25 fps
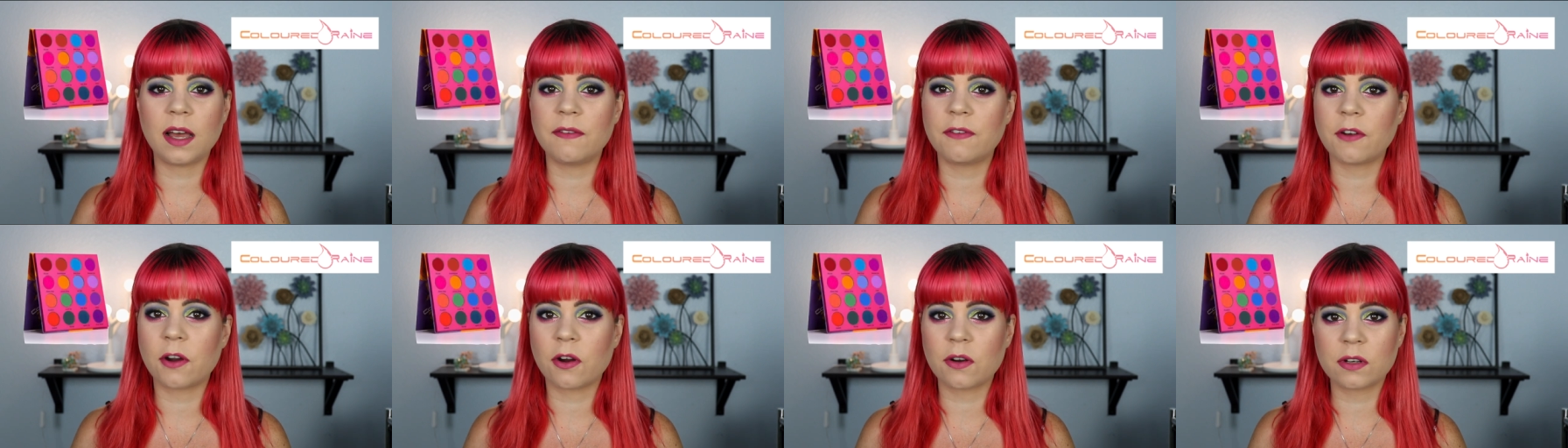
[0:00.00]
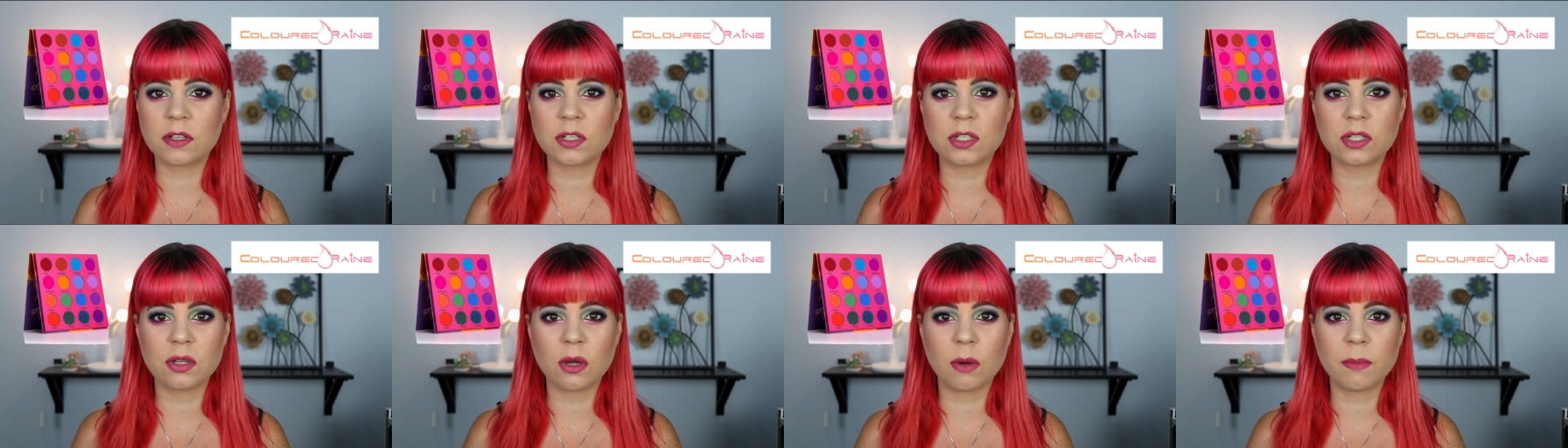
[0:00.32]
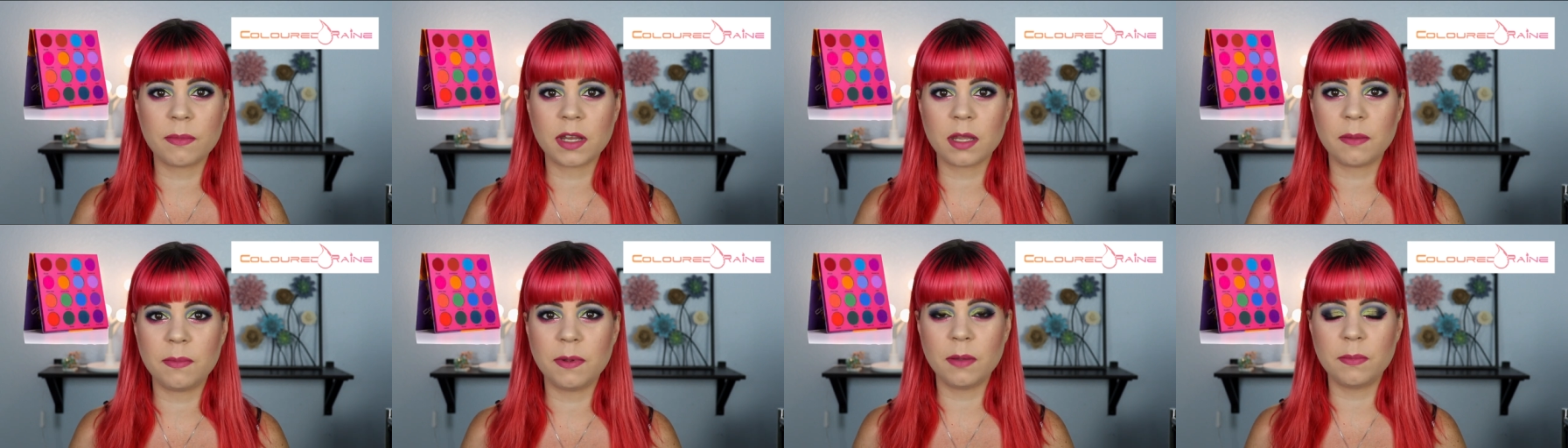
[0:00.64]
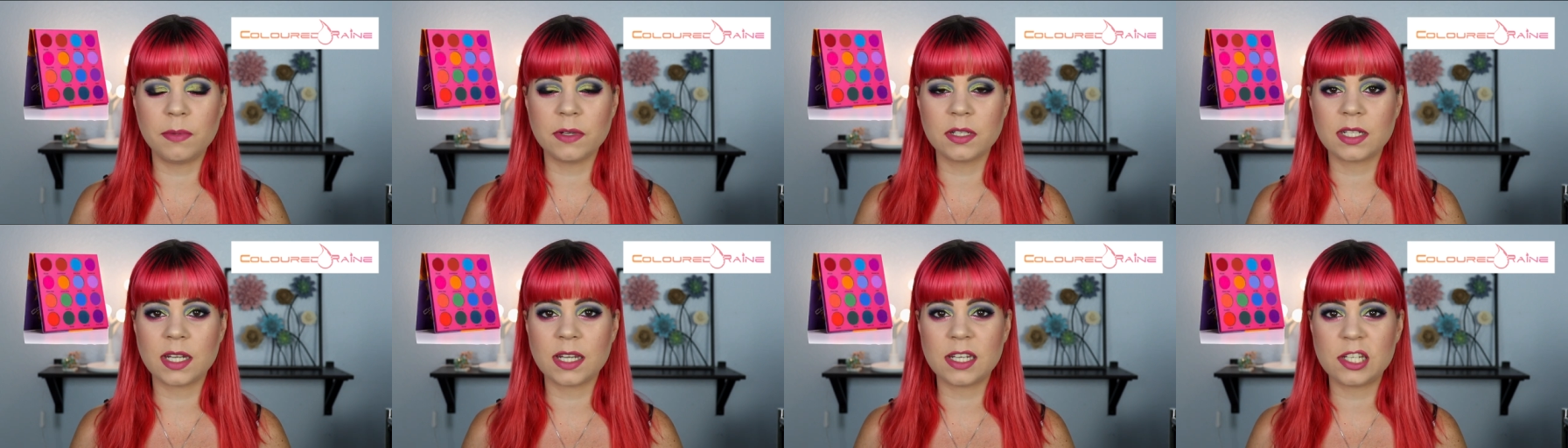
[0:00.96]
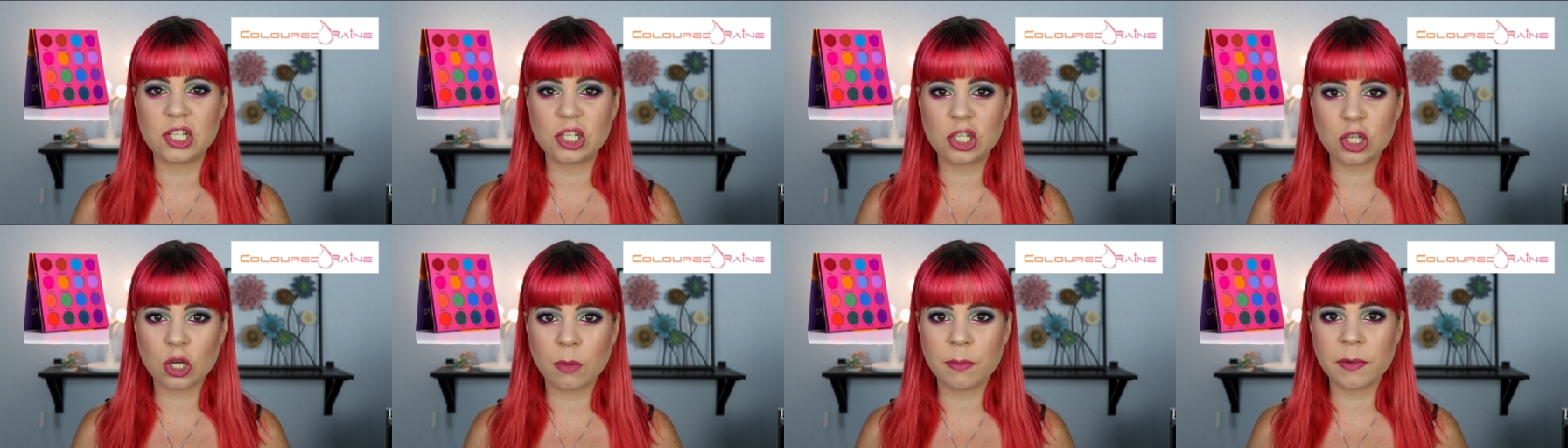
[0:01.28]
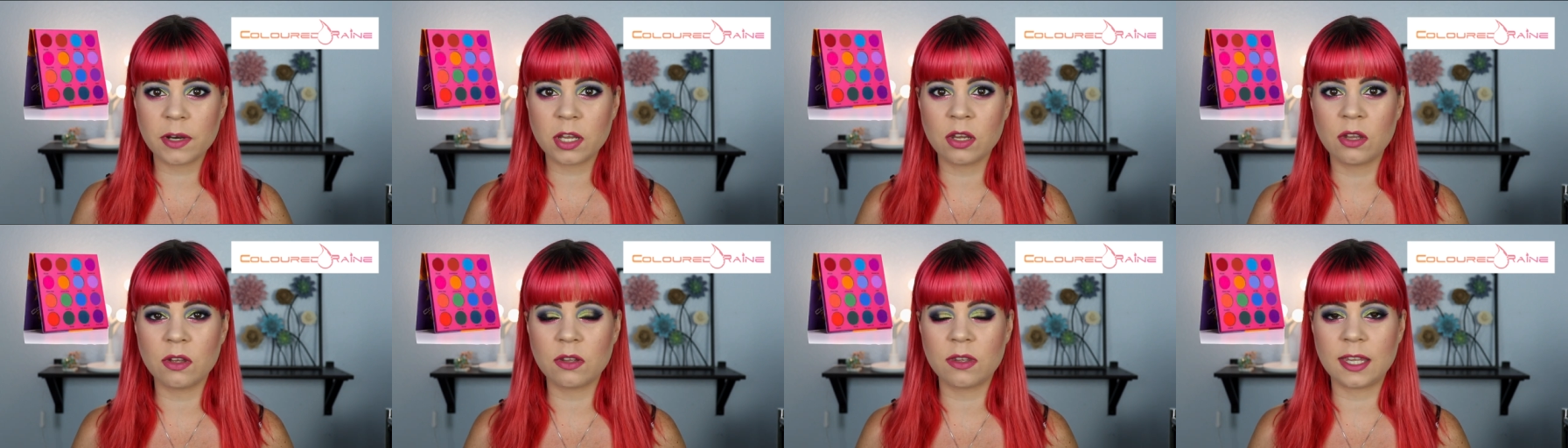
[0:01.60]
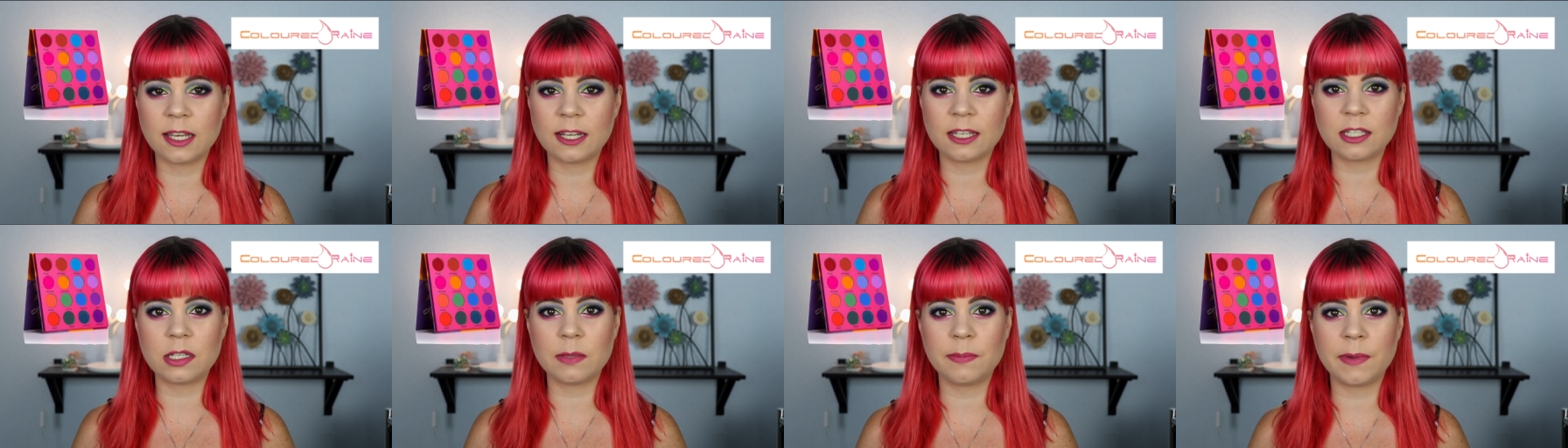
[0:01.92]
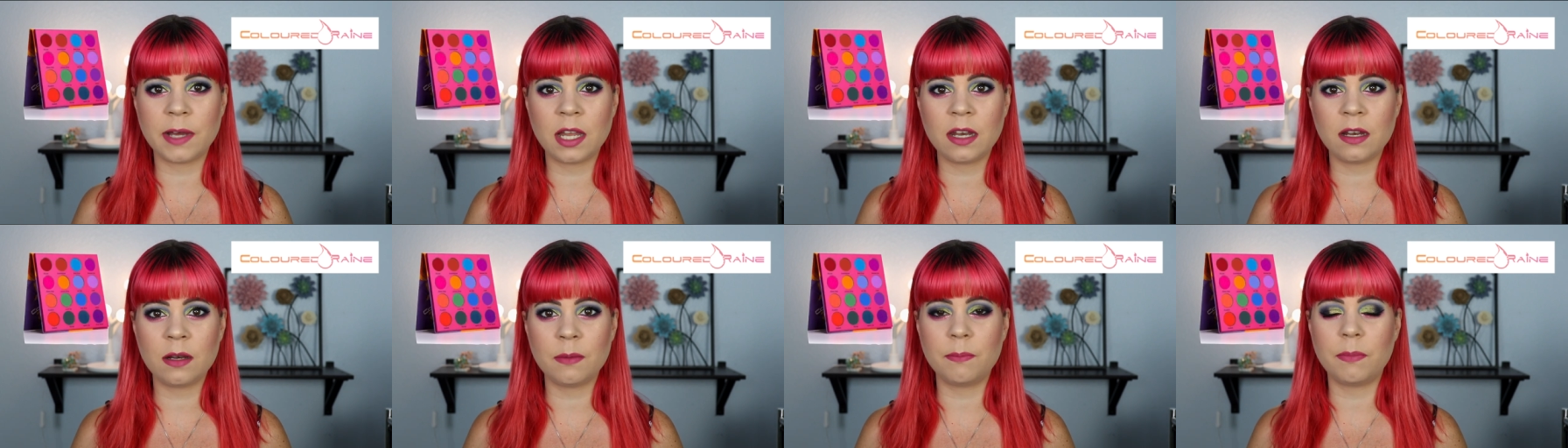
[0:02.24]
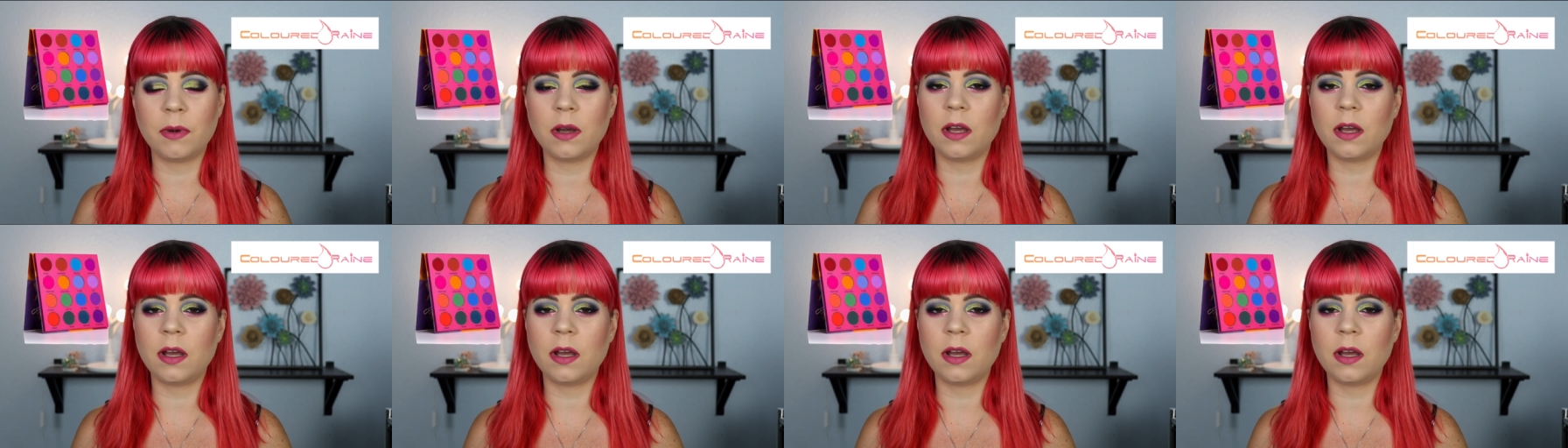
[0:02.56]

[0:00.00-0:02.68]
I've heard so many people say so many good things about it,